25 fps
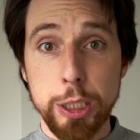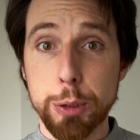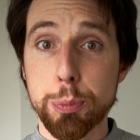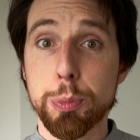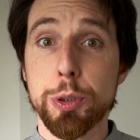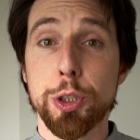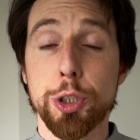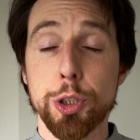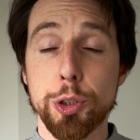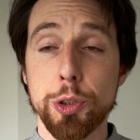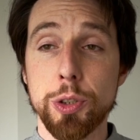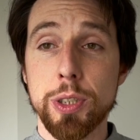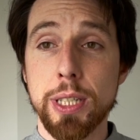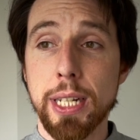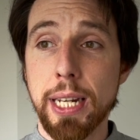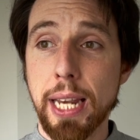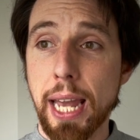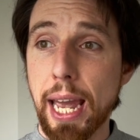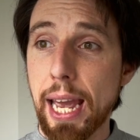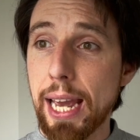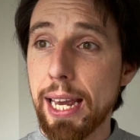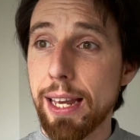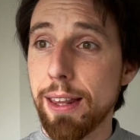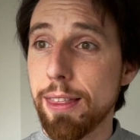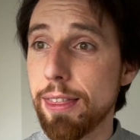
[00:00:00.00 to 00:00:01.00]
producing
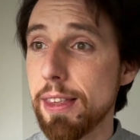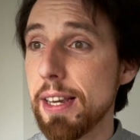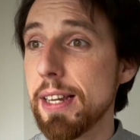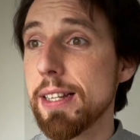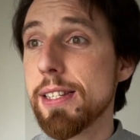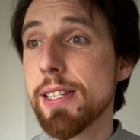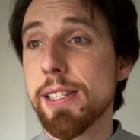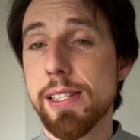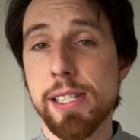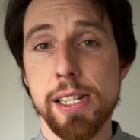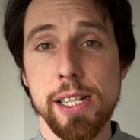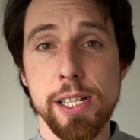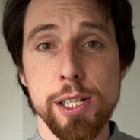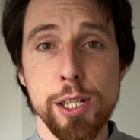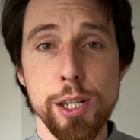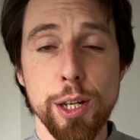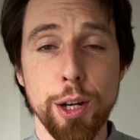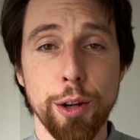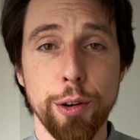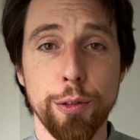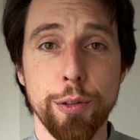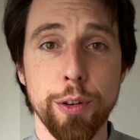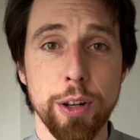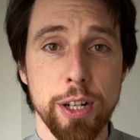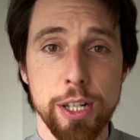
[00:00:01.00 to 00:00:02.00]
a theatre season
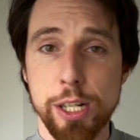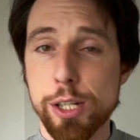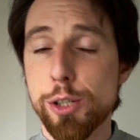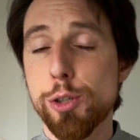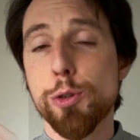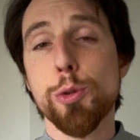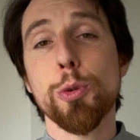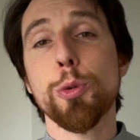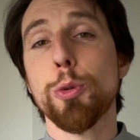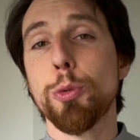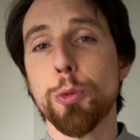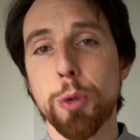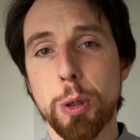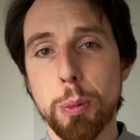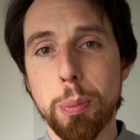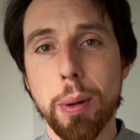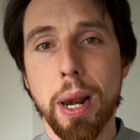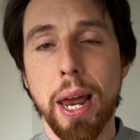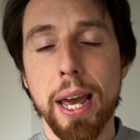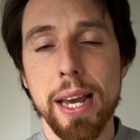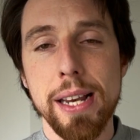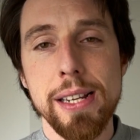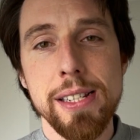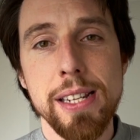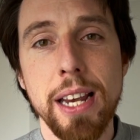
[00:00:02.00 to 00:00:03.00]
of extraordinary
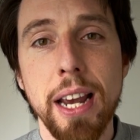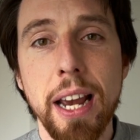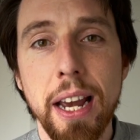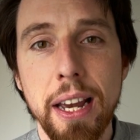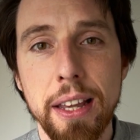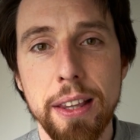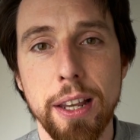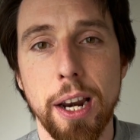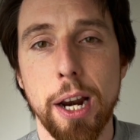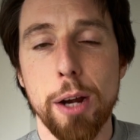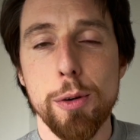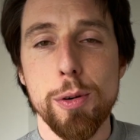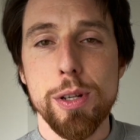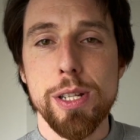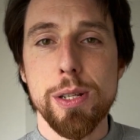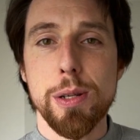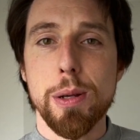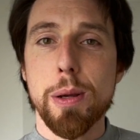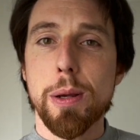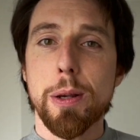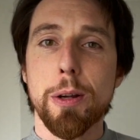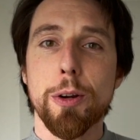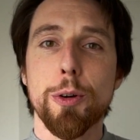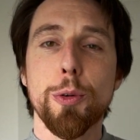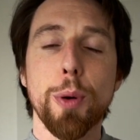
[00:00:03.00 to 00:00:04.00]
plays that I was
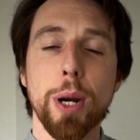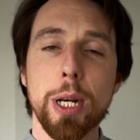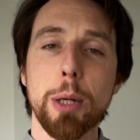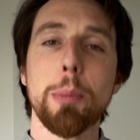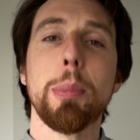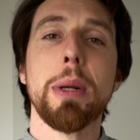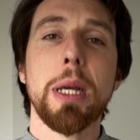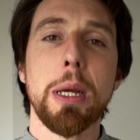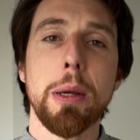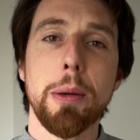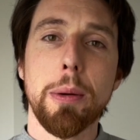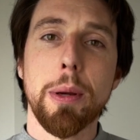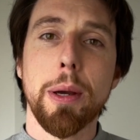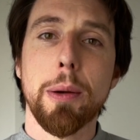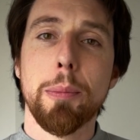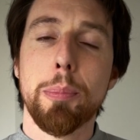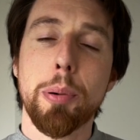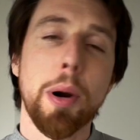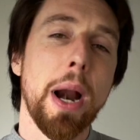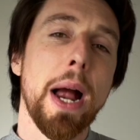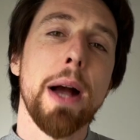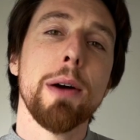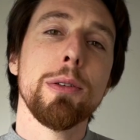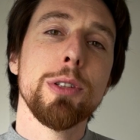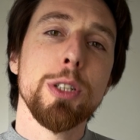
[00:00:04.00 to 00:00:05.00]
incredibly
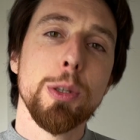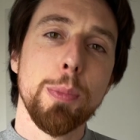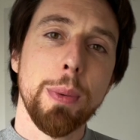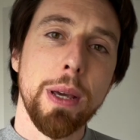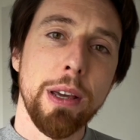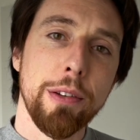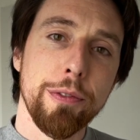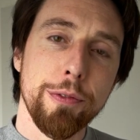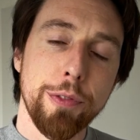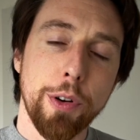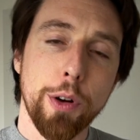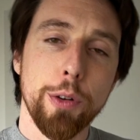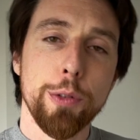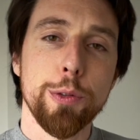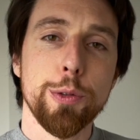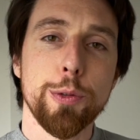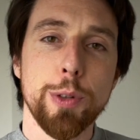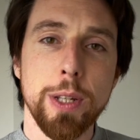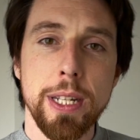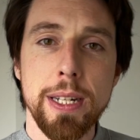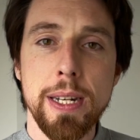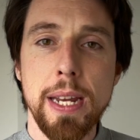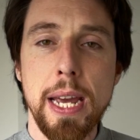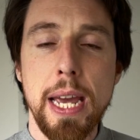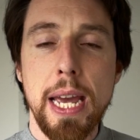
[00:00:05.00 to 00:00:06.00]
proud to be involved
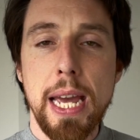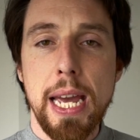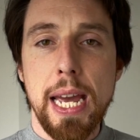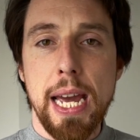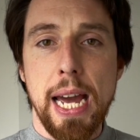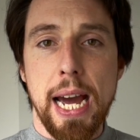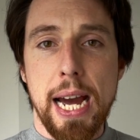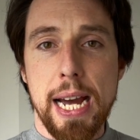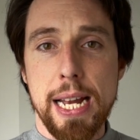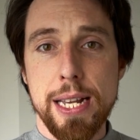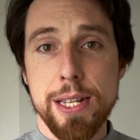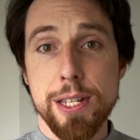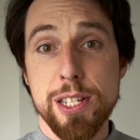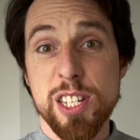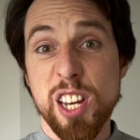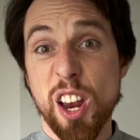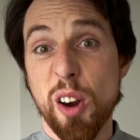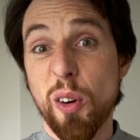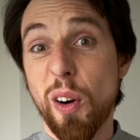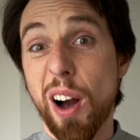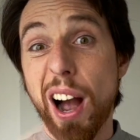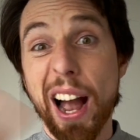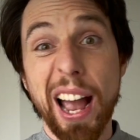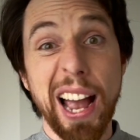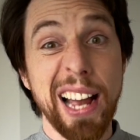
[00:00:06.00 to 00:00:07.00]
in. And so
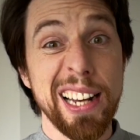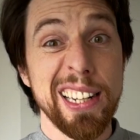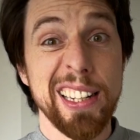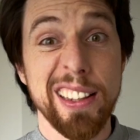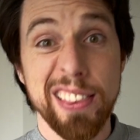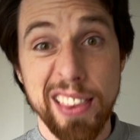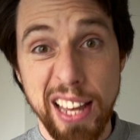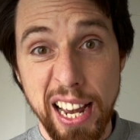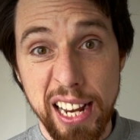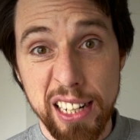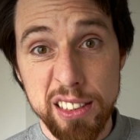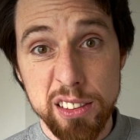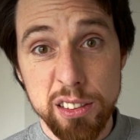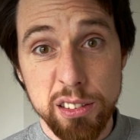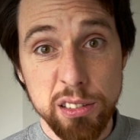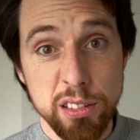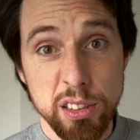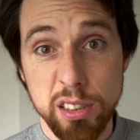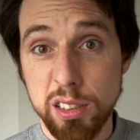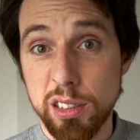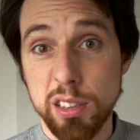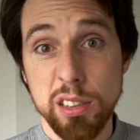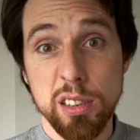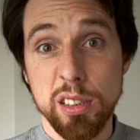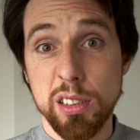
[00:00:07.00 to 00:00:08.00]
I added that
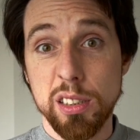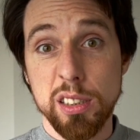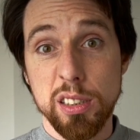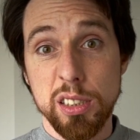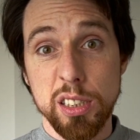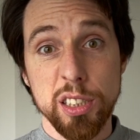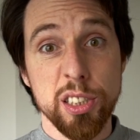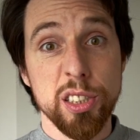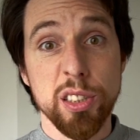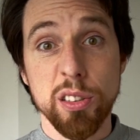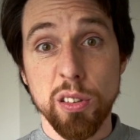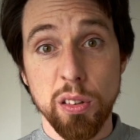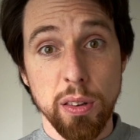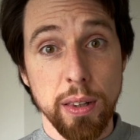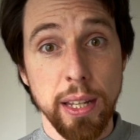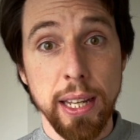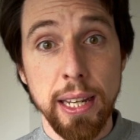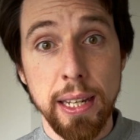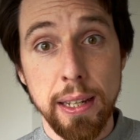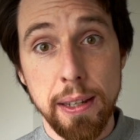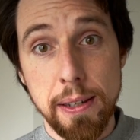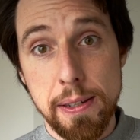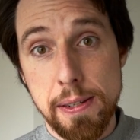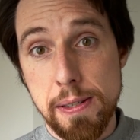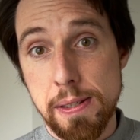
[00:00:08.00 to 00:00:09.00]
just as an additional
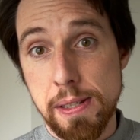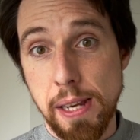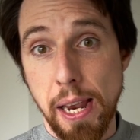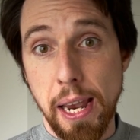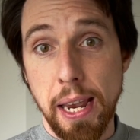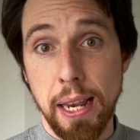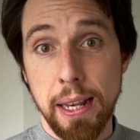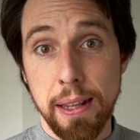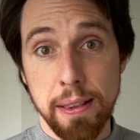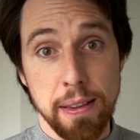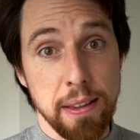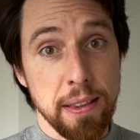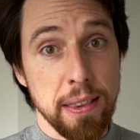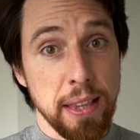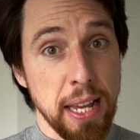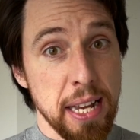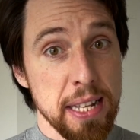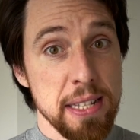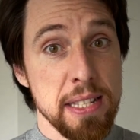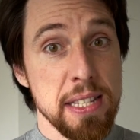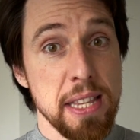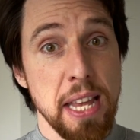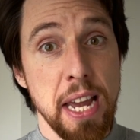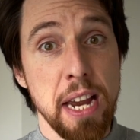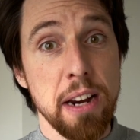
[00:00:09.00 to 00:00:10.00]
link, saying that
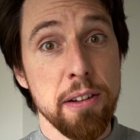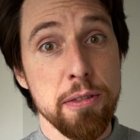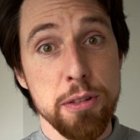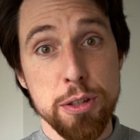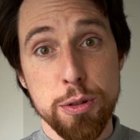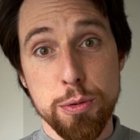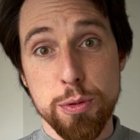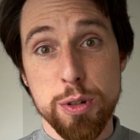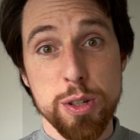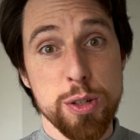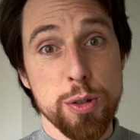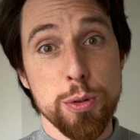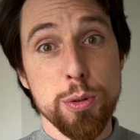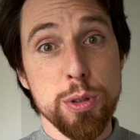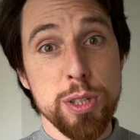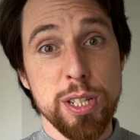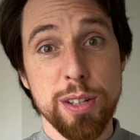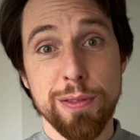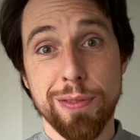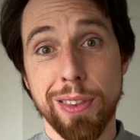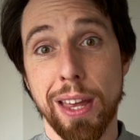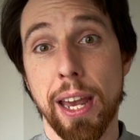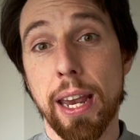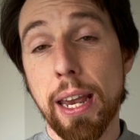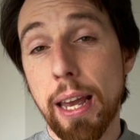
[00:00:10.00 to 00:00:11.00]
that's there as a resource if
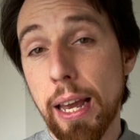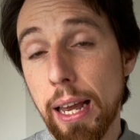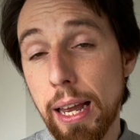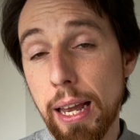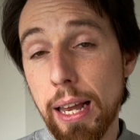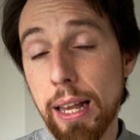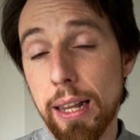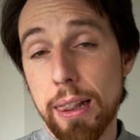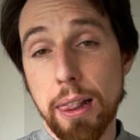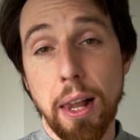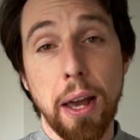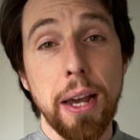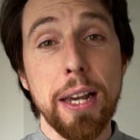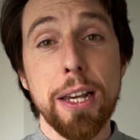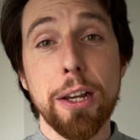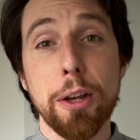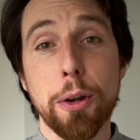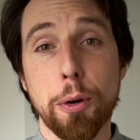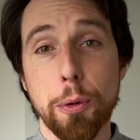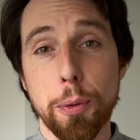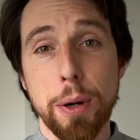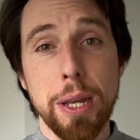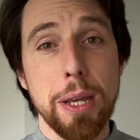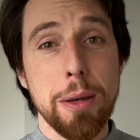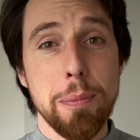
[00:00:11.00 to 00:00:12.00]
they like
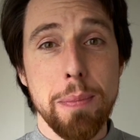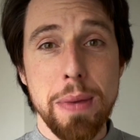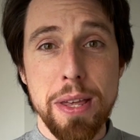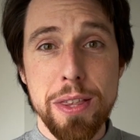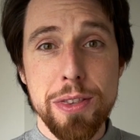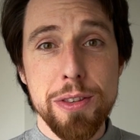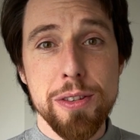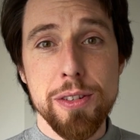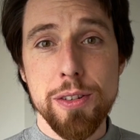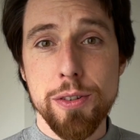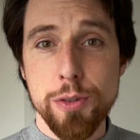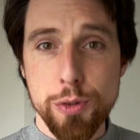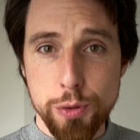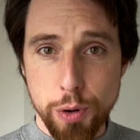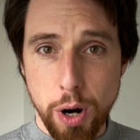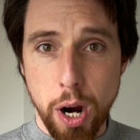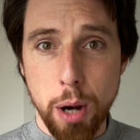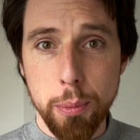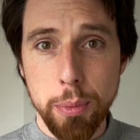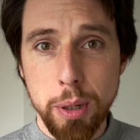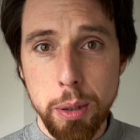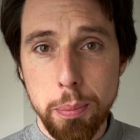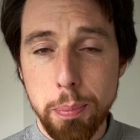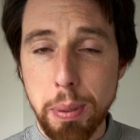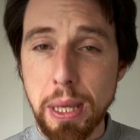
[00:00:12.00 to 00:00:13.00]
Greek myths and
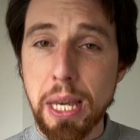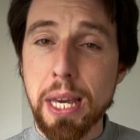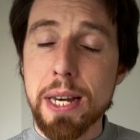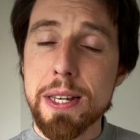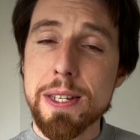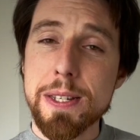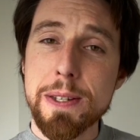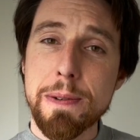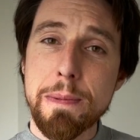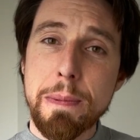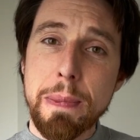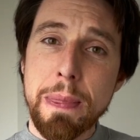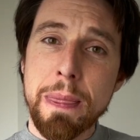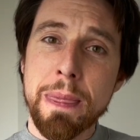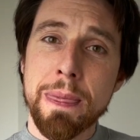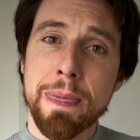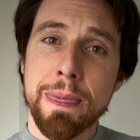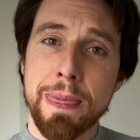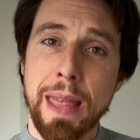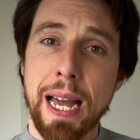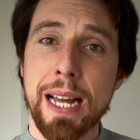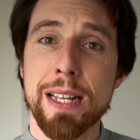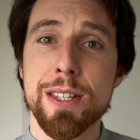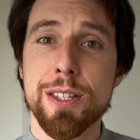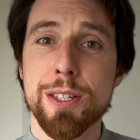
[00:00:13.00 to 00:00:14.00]
drama, because
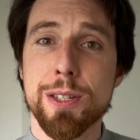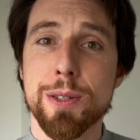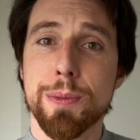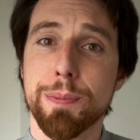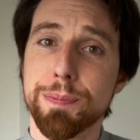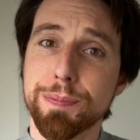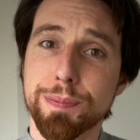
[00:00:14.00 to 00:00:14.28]
that's